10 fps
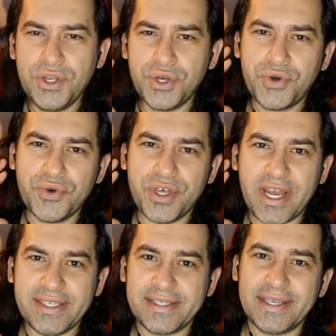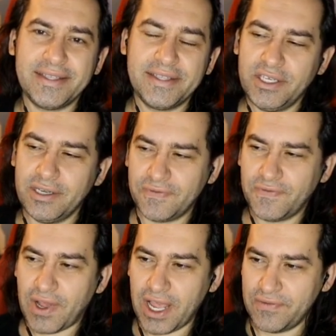I know that I said tier
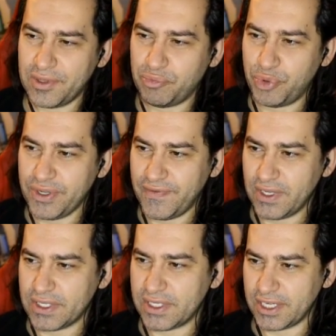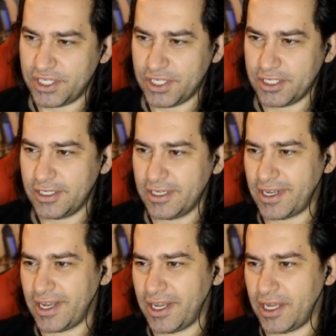5 in the previous
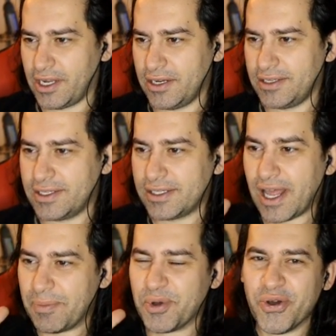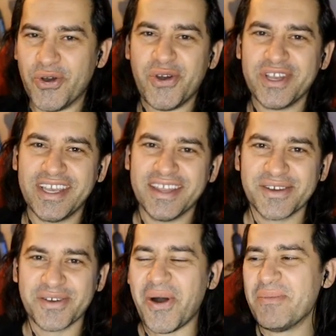section. Stop going in
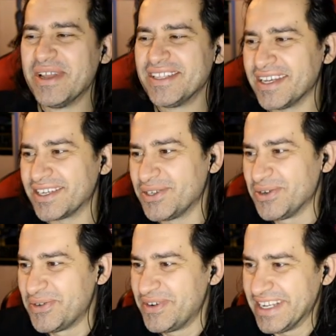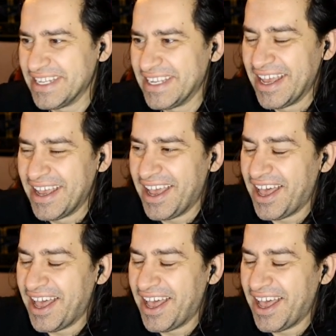the comment section already.